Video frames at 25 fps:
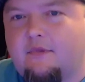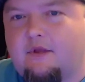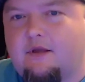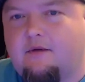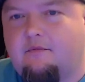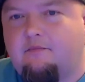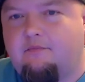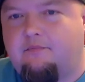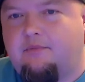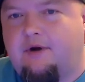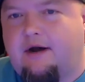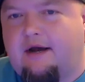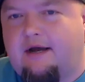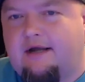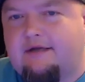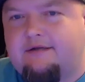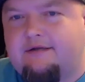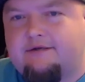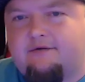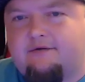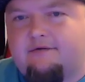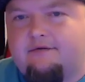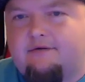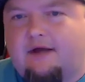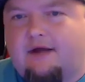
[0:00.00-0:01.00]

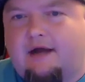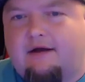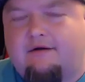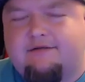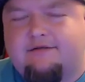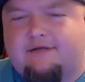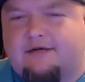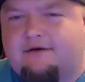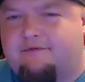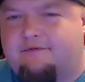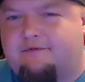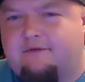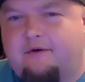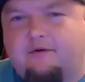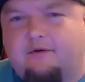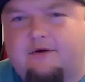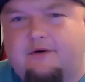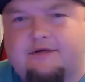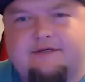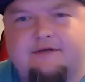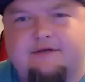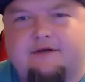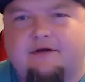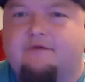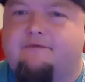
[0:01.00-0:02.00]
but I was like, afraid,
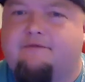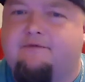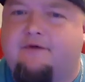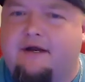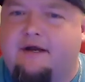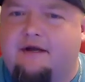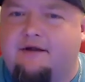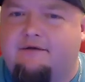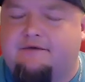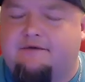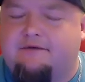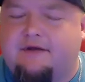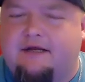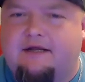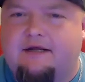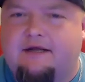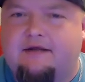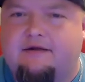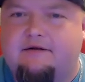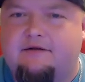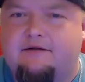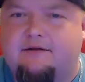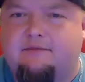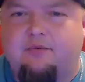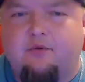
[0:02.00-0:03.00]
was he afraid of
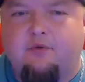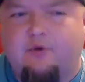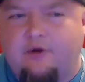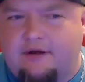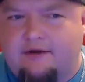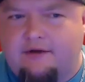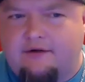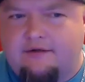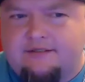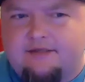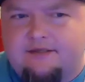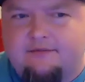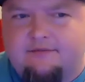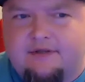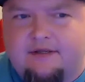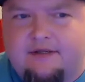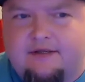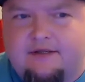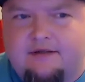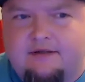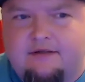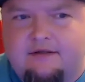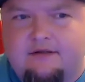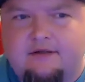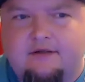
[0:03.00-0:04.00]
getting deported or
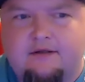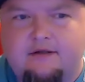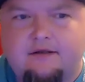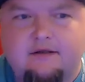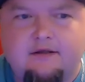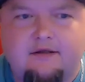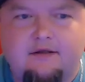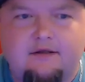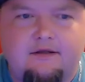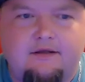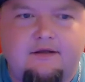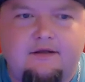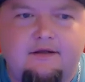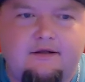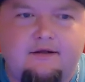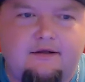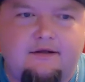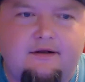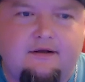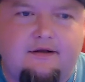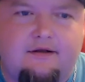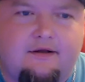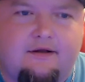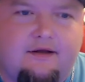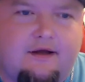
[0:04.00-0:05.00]
something?
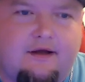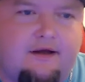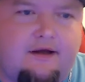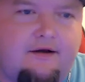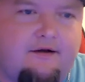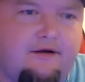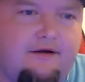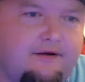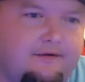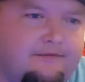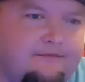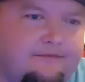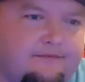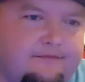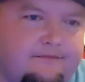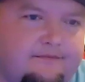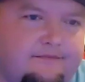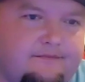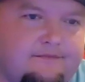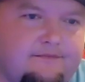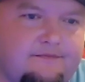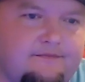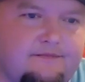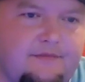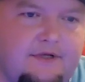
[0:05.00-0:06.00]
I don't know.
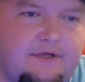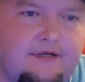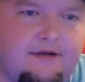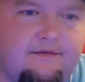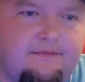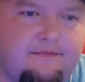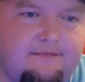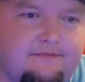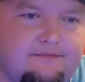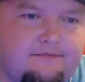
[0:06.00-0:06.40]
Yeah,